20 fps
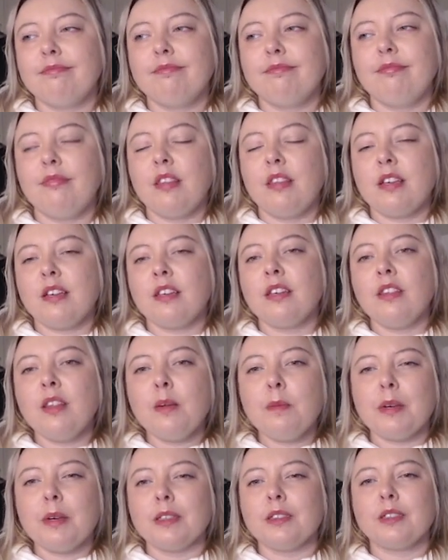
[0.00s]
none of the
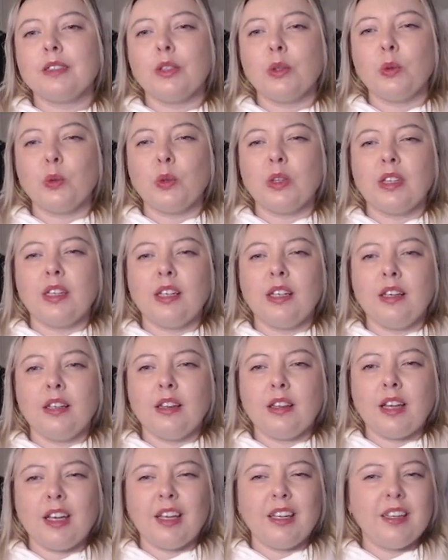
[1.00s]
buttons are really
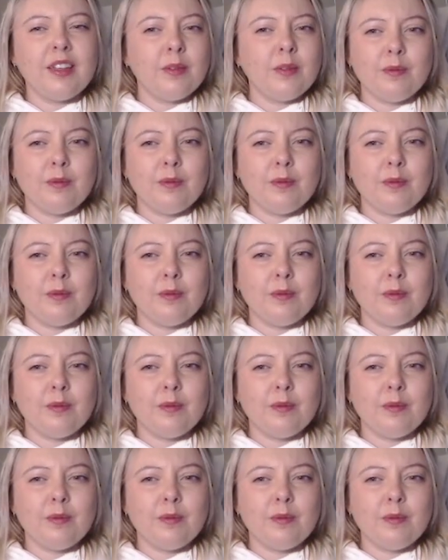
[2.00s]
like